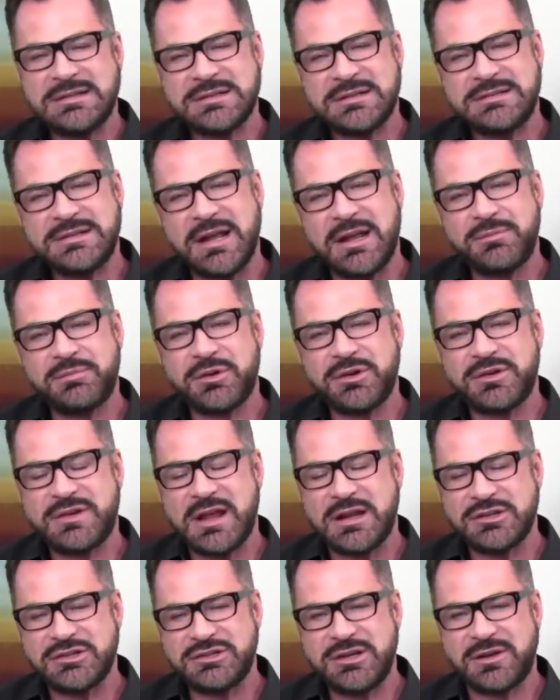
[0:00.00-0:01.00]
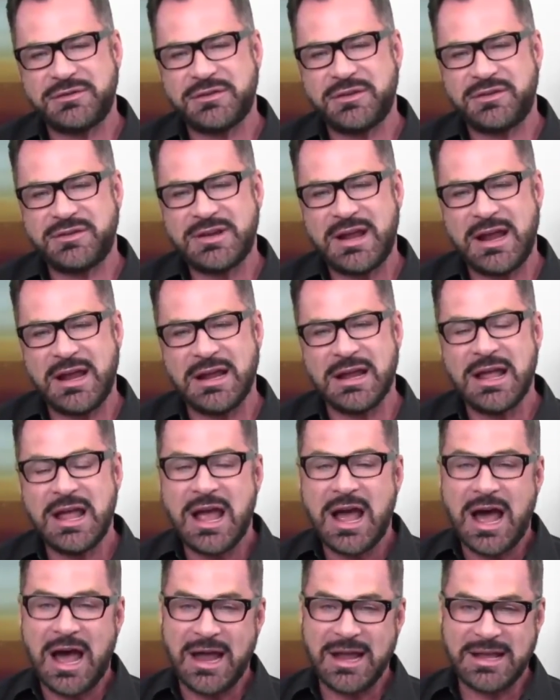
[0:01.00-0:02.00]
It's a 10% shift of saying,
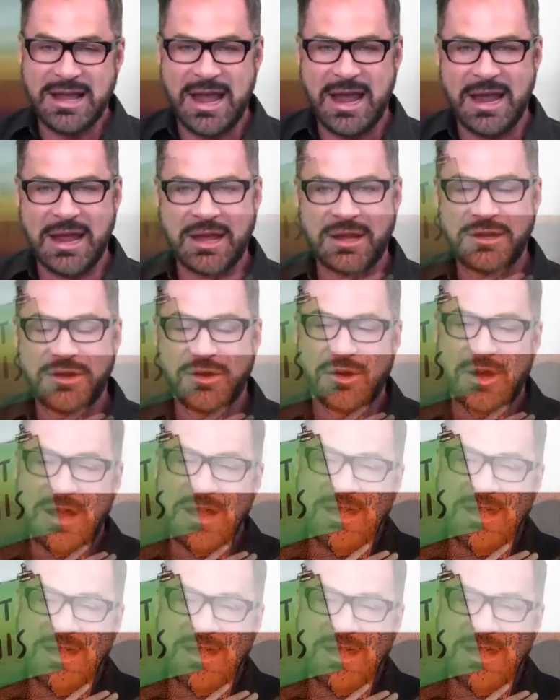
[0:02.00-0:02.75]
I can or